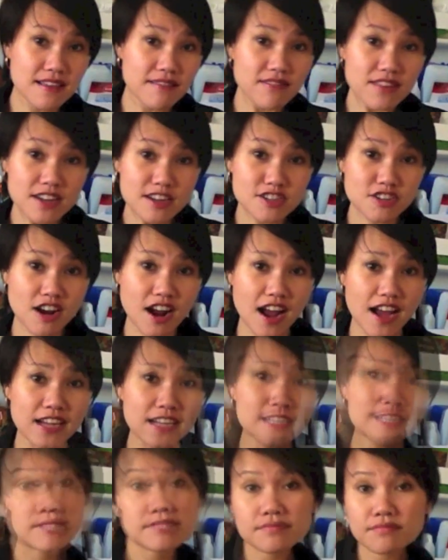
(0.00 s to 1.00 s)
giving it a try.
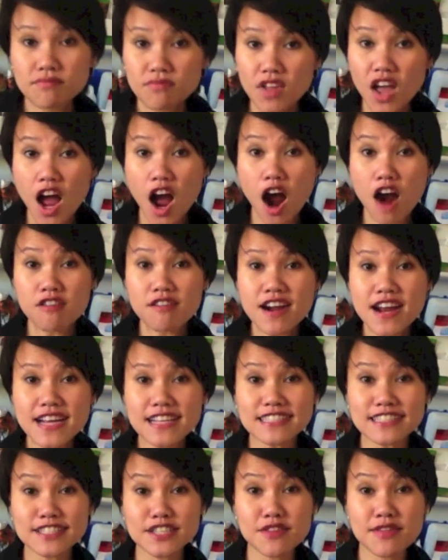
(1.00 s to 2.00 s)
Alright,
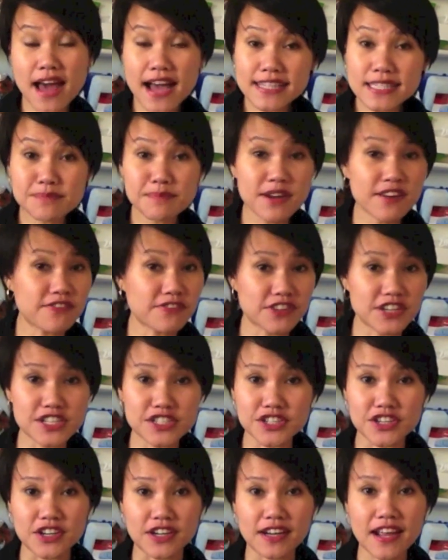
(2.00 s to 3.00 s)
so that's my
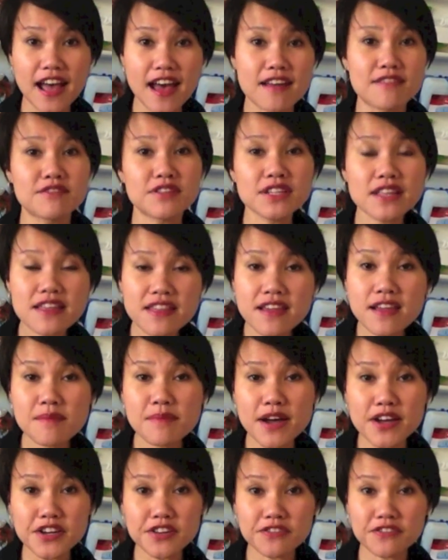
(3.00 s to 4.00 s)
freezer. Again, really think
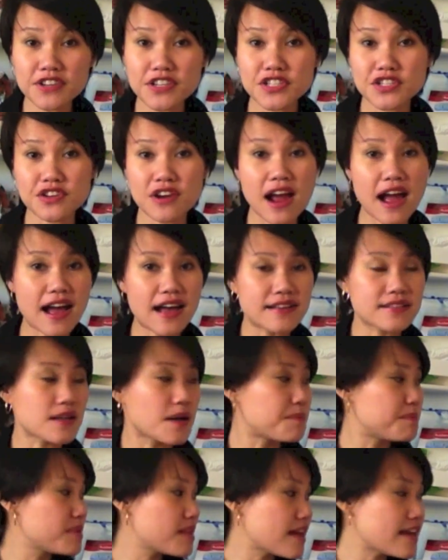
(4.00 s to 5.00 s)
about your freezer as
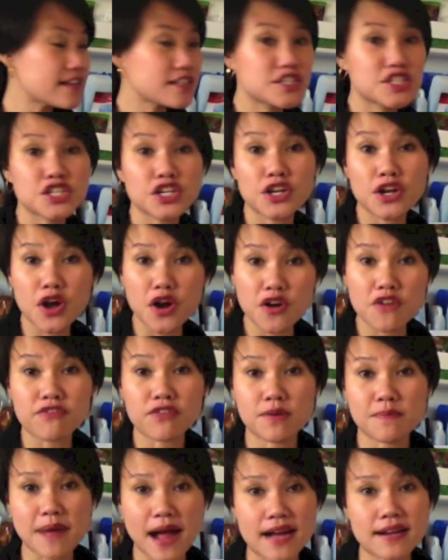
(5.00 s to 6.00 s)
a place to go
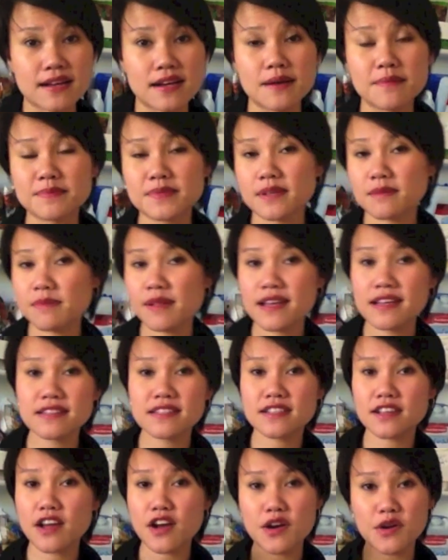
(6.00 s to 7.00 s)
for backups, a place
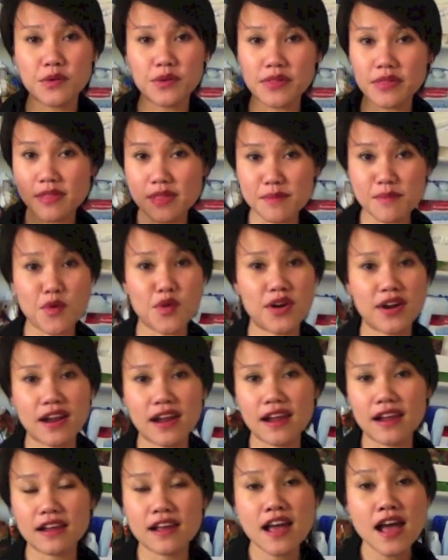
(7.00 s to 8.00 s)
to go in the
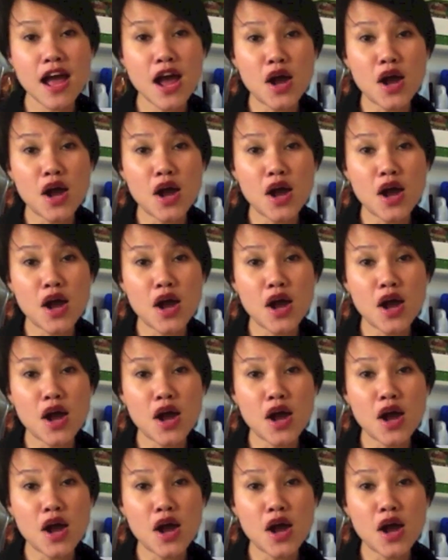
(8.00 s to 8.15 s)
morning